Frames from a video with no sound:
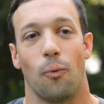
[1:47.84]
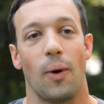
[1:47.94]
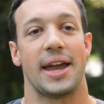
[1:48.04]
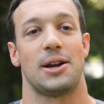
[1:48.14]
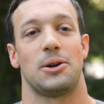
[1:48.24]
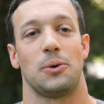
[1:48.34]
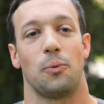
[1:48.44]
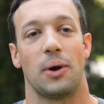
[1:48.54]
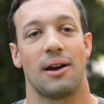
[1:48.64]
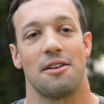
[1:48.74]

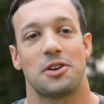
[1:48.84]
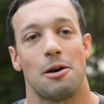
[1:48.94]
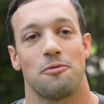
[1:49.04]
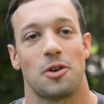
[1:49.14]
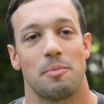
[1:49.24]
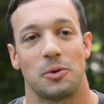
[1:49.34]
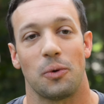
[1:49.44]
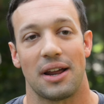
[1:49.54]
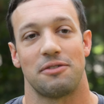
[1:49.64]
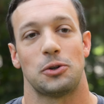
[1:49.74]
where I've come from and
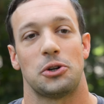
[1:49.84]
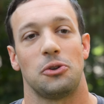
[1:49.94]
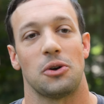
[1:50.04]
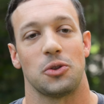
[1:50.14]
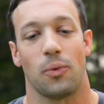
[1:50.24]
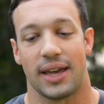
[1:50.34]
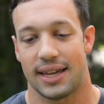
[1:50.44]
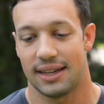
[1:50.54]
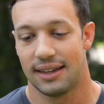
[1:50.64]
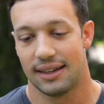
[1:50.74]
what I've learned along the
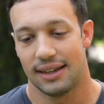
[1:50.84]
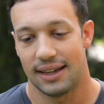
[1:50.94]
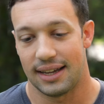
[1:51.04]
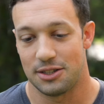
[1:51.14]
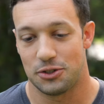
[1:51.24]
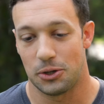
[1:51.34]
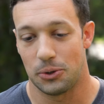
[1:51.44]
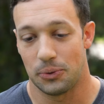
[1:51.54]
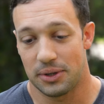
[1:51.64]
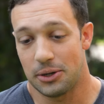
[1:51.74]
way. And
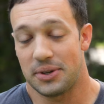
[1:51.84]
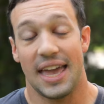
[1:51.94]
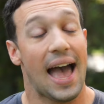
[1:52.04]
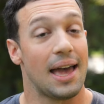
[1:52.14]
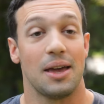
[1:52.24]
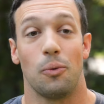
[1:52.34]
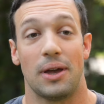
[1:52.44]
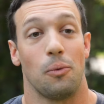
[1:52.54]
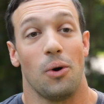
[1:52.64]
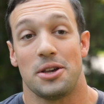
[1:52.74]
so, you know, yeah,
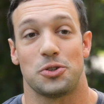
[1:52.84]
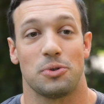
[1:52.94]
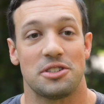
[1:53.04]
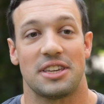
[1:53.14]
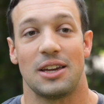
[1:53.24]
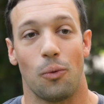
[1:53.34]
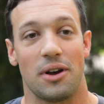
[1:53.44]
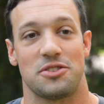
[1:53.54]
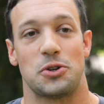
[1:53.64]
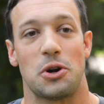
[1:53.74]
it was risky, it was